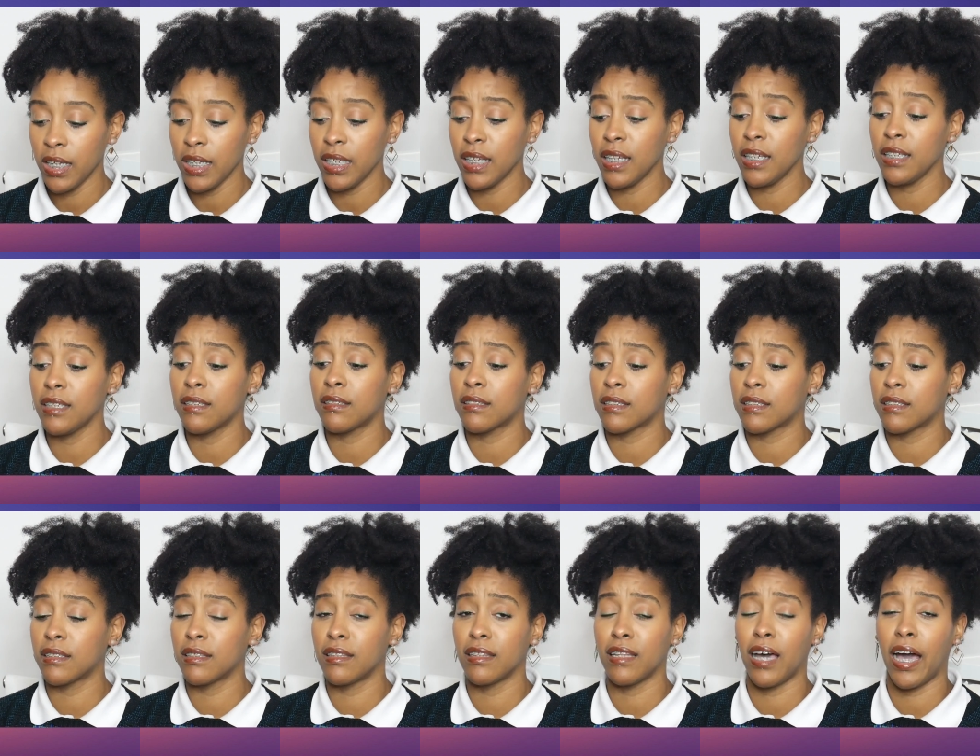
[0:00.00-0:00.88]
is
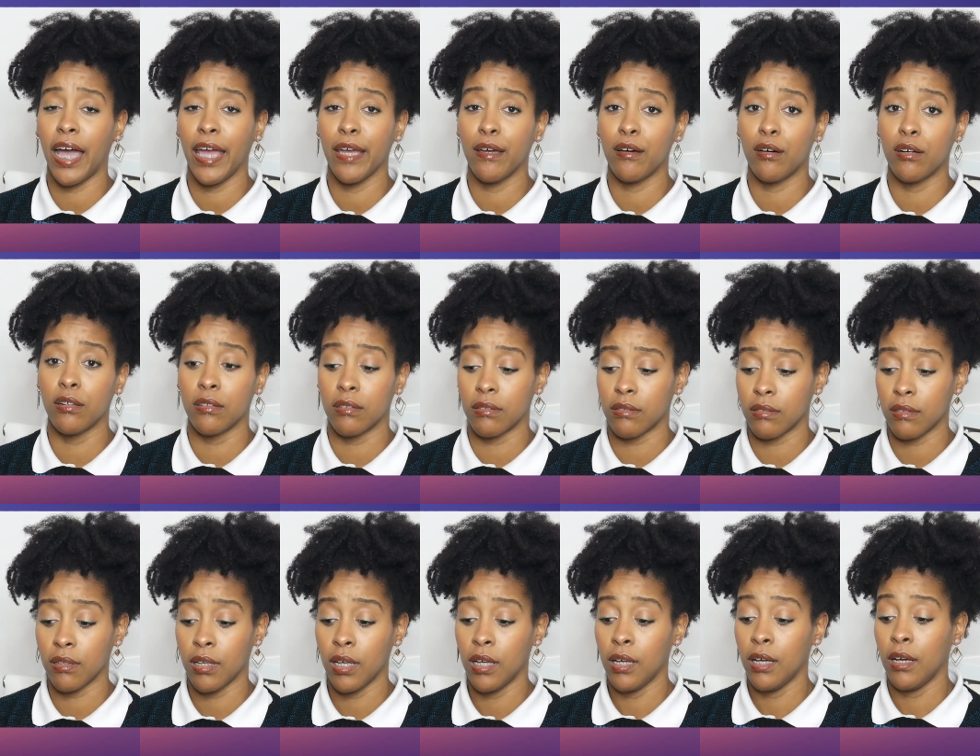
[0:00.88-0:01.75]
niall
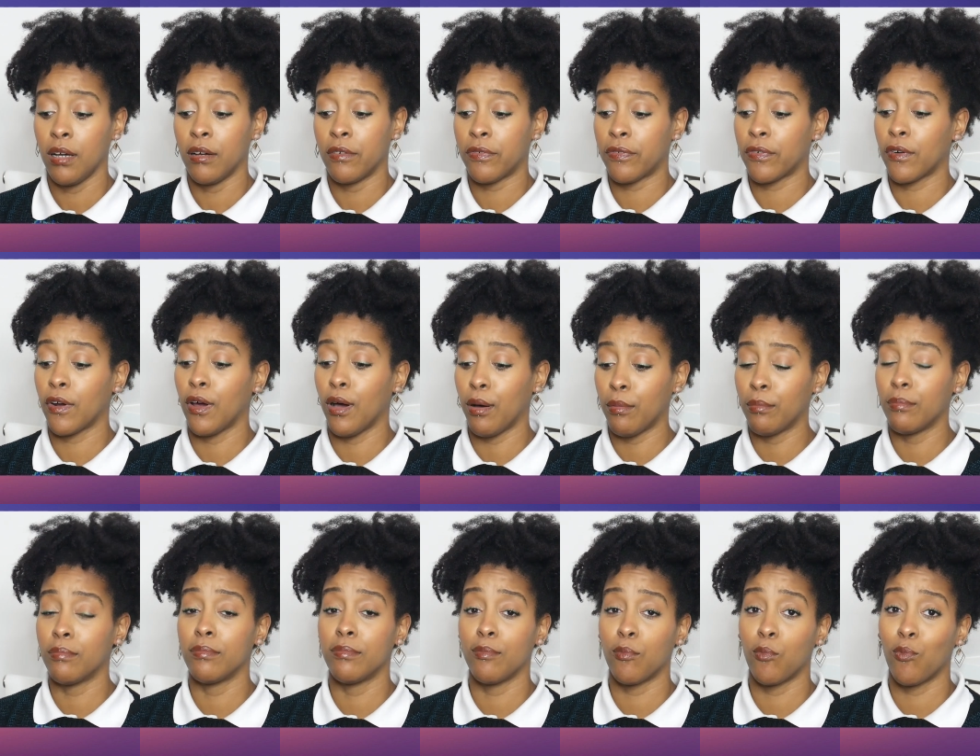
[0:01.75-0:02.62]

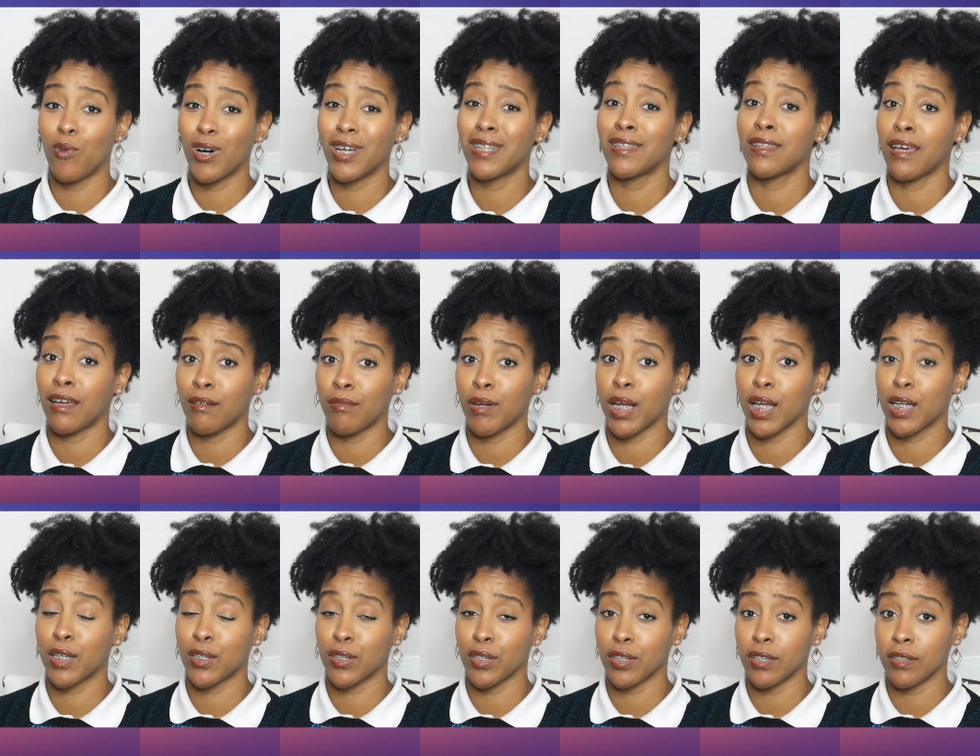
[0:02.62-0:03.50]
from one
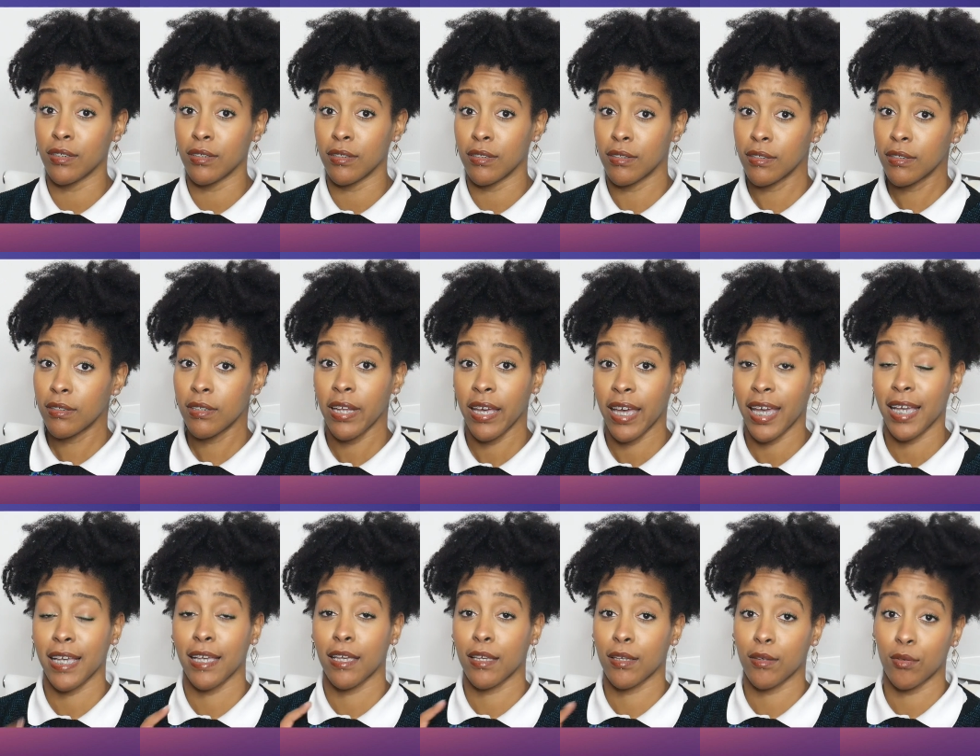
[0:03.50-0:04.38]
direction
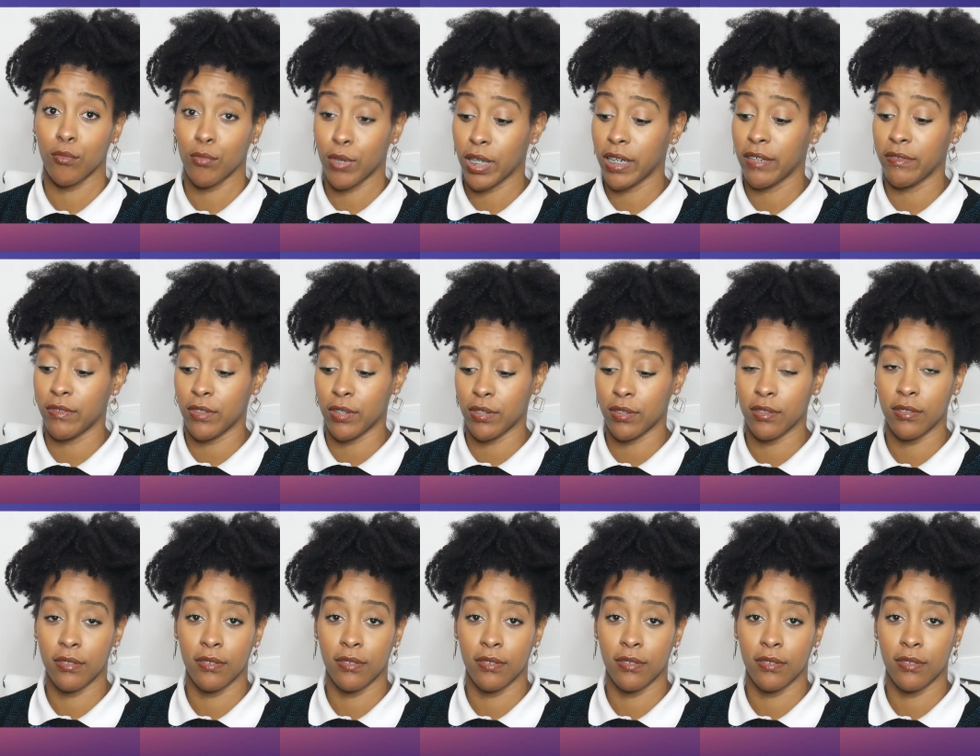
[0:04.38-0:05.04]
act whatever